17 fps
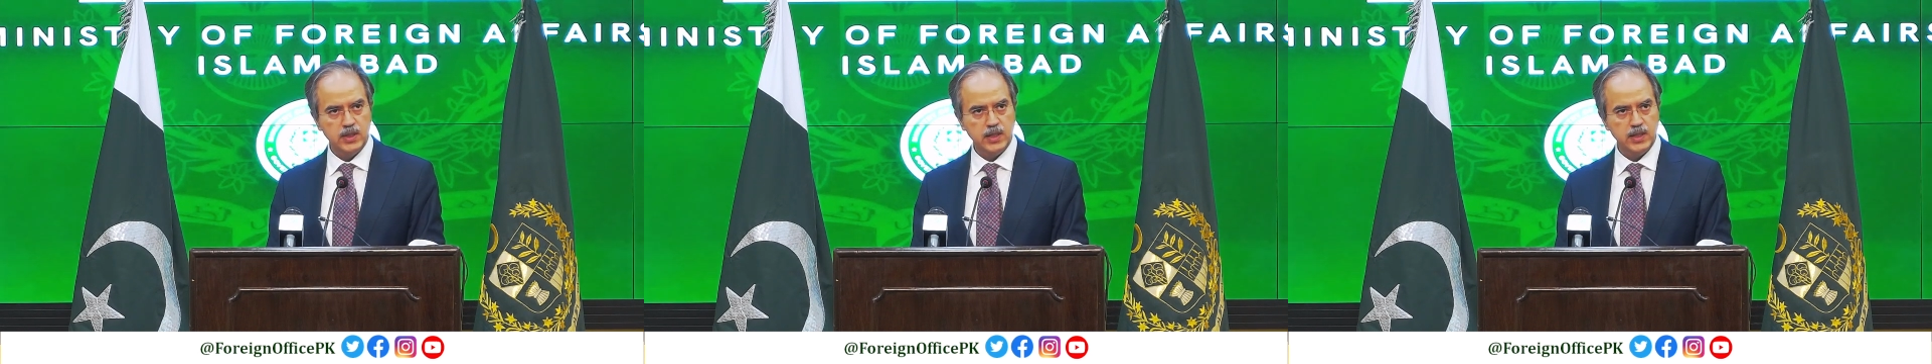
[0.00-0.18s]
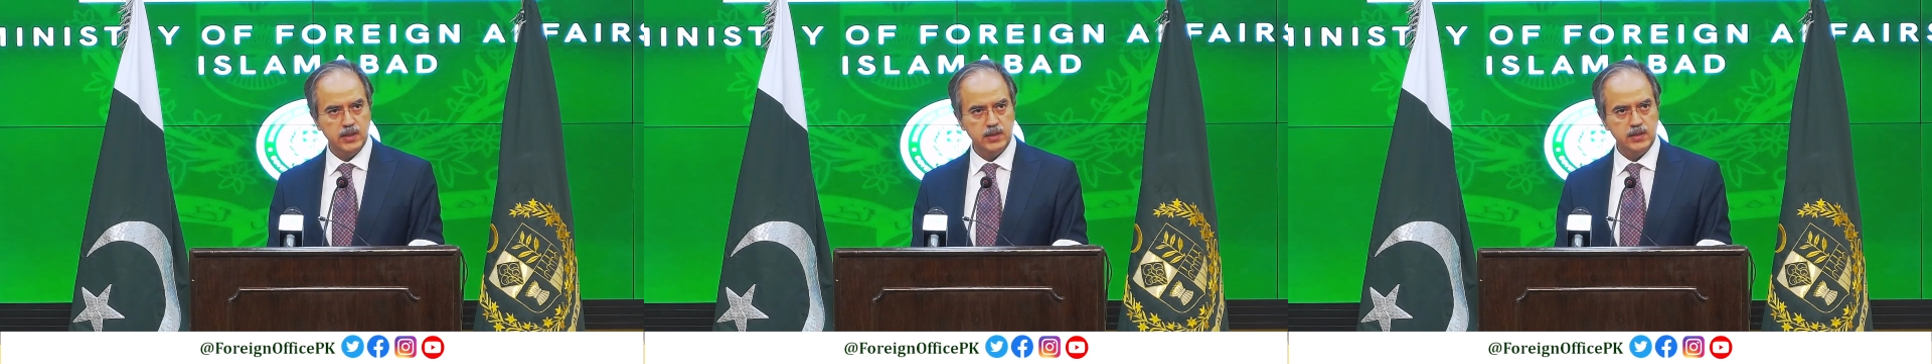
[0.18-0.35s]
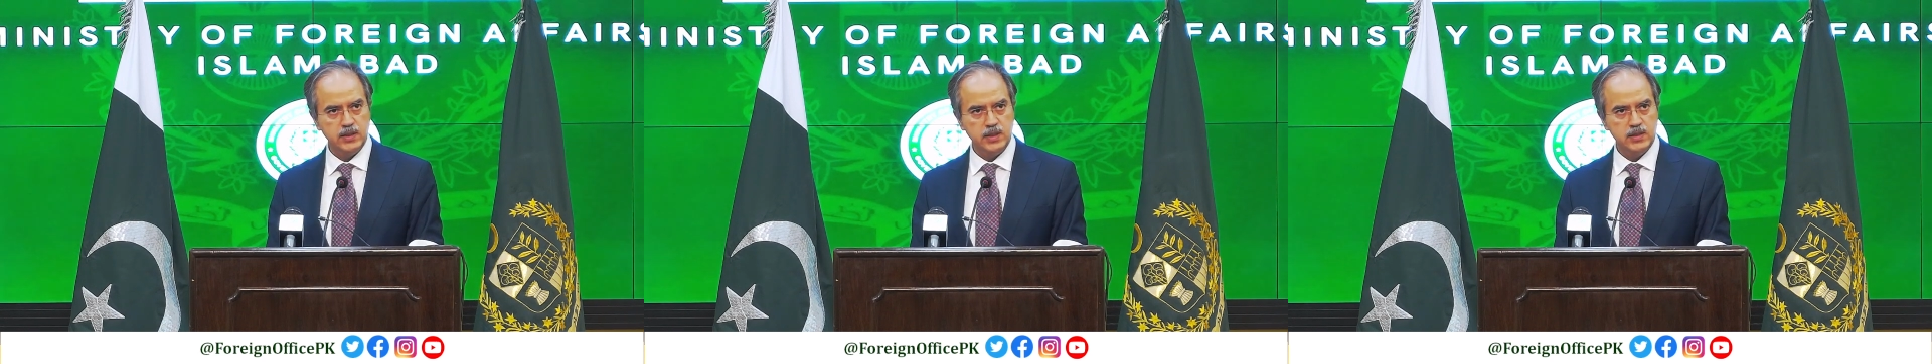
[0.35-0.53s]

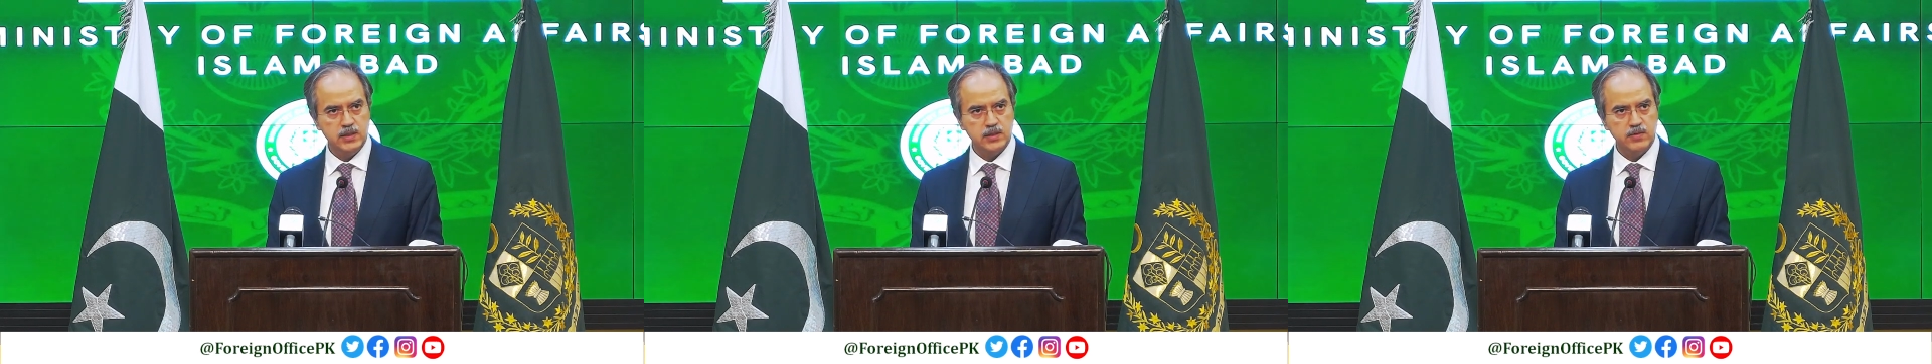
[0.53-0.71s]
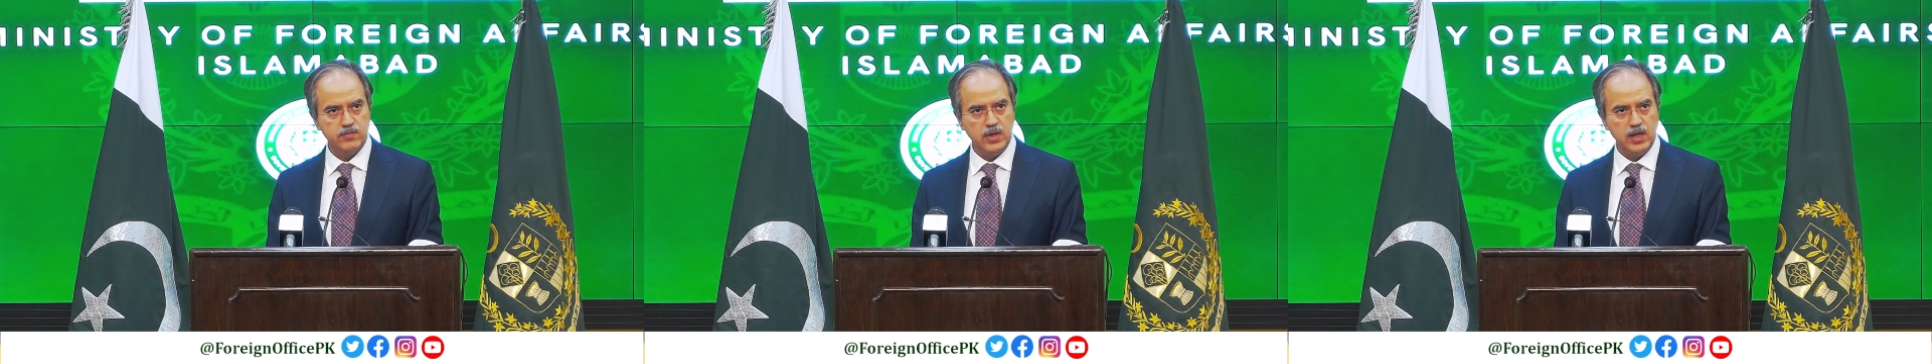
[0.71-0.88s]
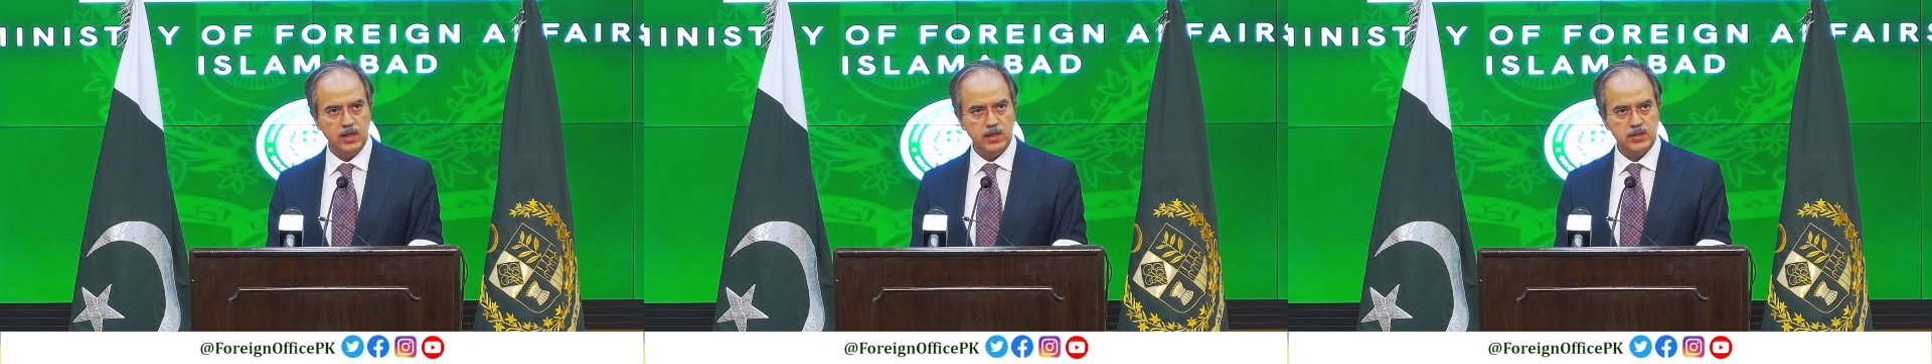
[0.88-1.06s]
territories in
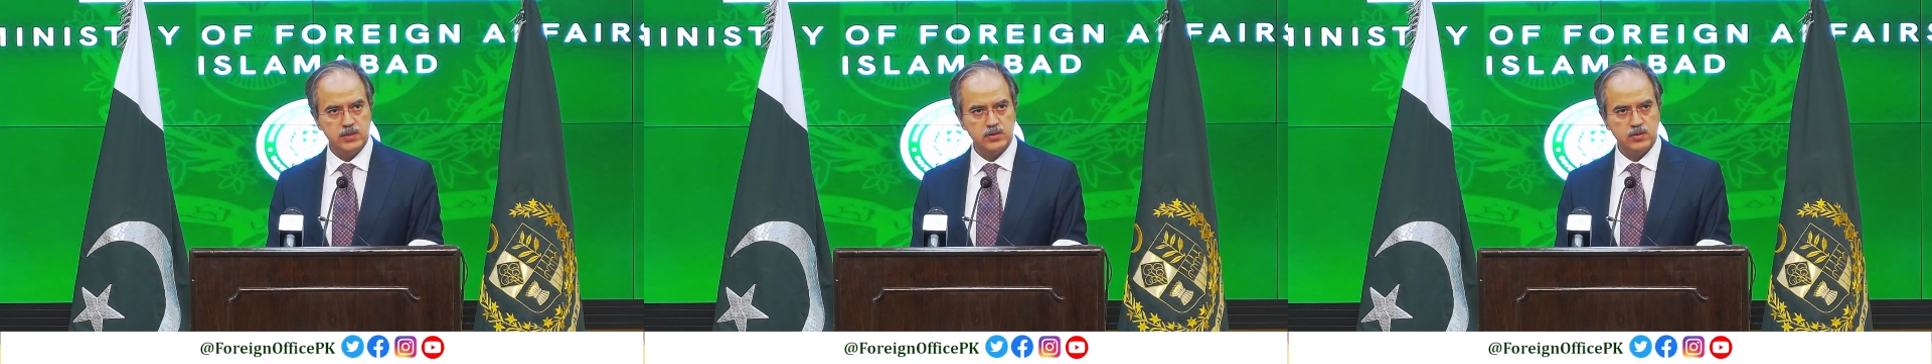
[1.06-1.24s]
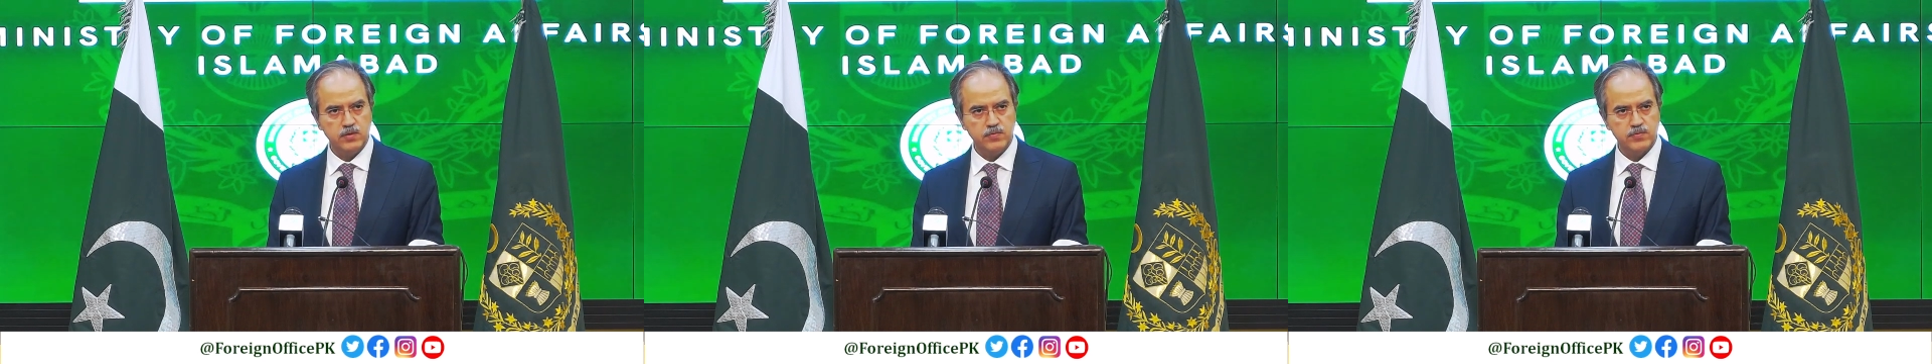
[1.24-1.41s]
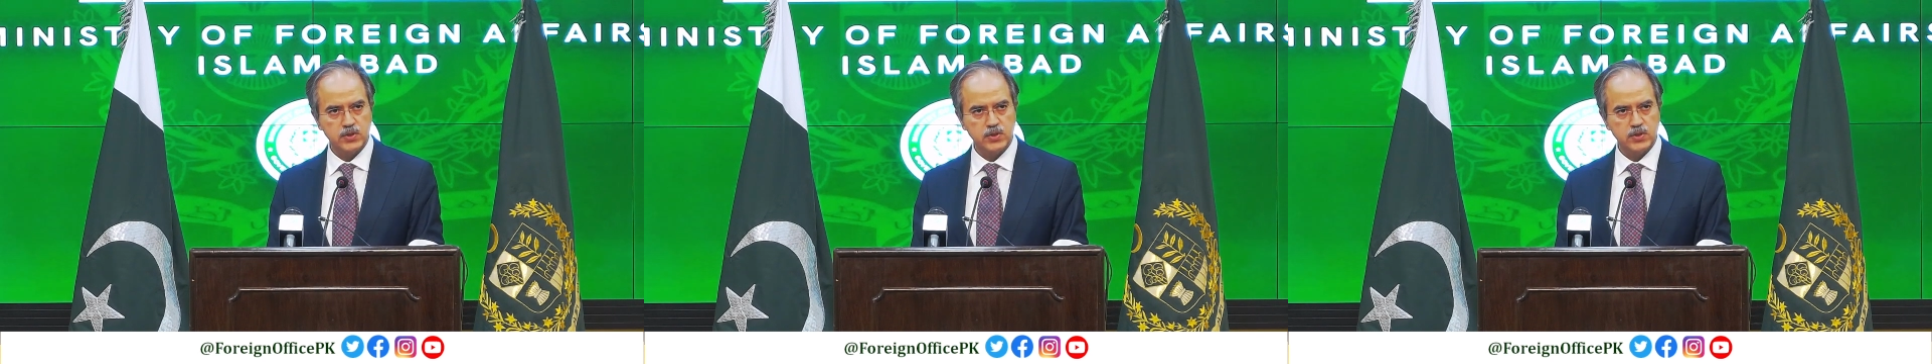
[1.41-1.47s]
violation of